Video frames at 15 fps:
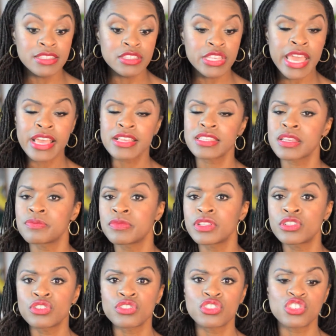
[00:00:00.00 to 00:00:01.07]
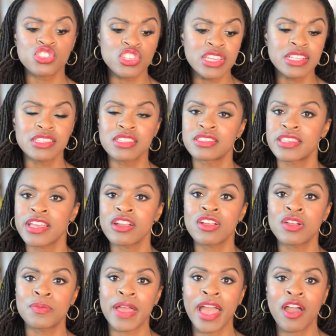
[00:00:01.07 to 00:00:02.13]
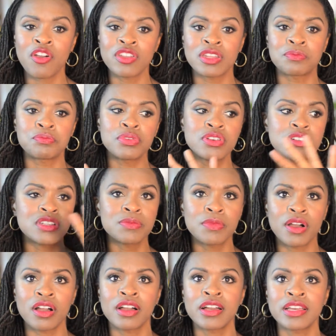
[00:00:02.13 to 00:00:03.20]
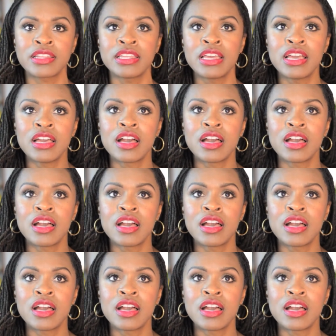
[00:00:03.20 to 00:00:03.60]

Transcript: take some little sheets and tear them out and put them on